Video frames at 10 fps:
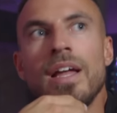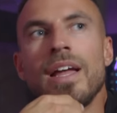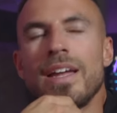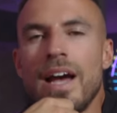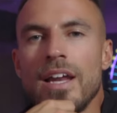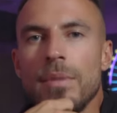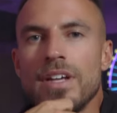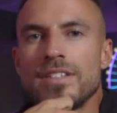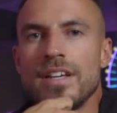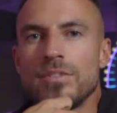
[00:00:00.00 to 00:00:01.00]
it kind of
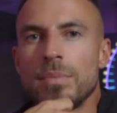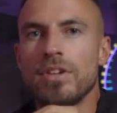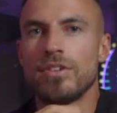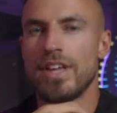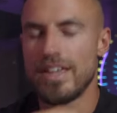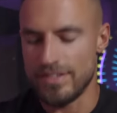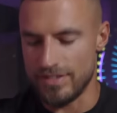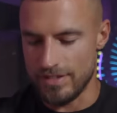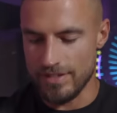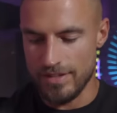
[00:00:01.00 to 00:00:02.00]
made sense because it
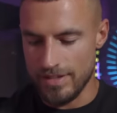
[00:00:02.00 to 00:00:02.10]
is